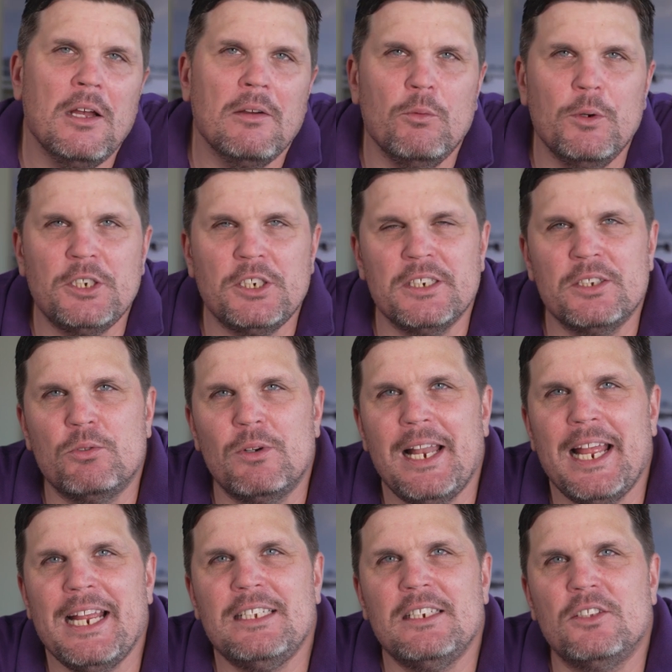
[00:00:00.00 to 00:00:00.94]
which is
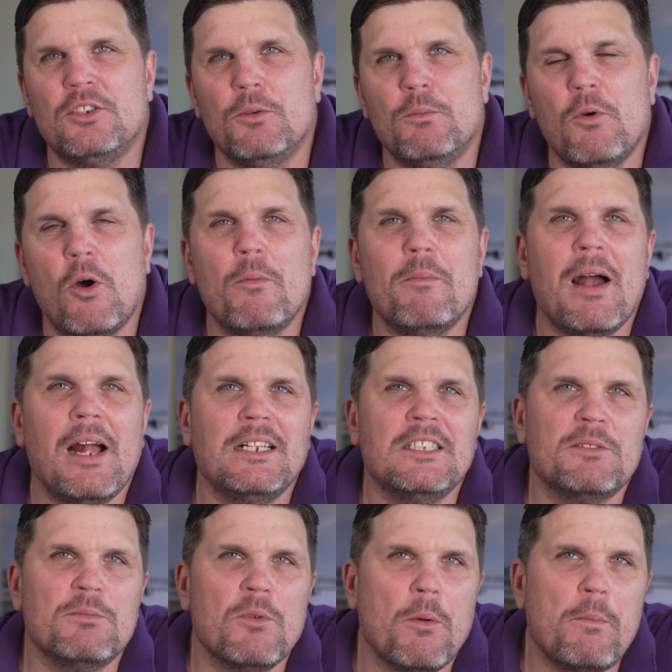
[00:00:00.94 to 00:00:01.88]
related to more
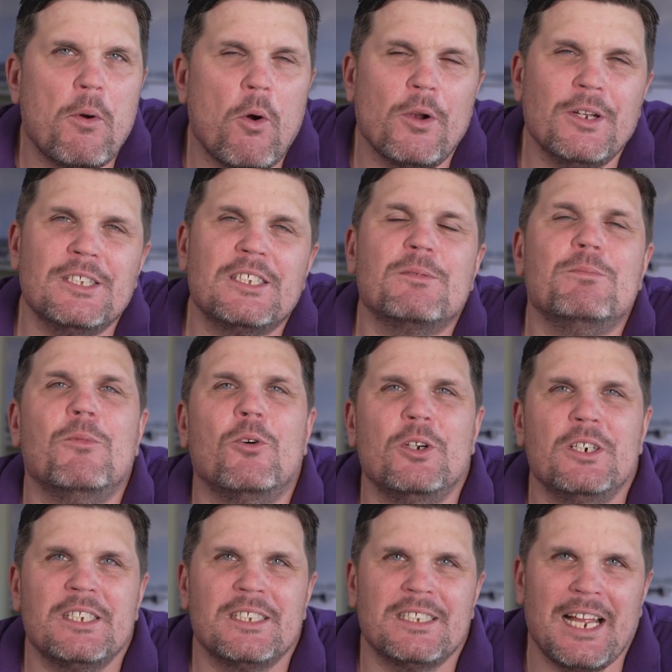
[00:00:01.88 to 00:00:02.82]
miles, more points,
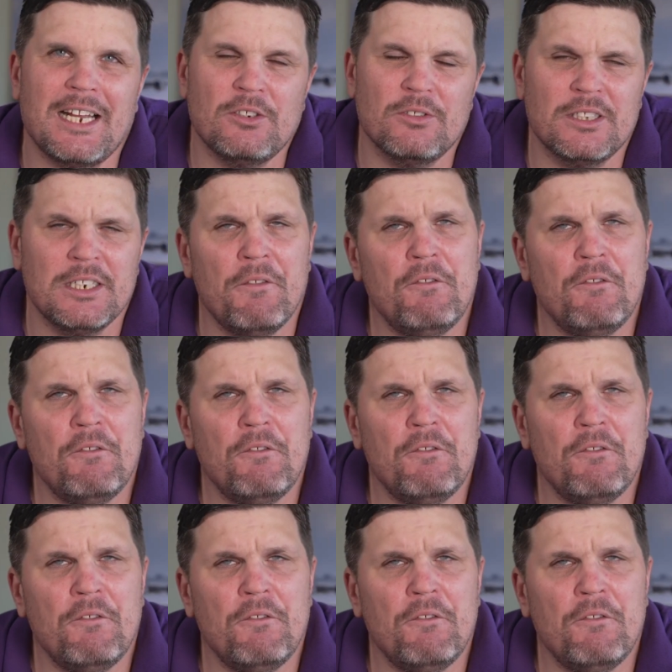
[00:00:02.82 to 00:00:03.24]
more status.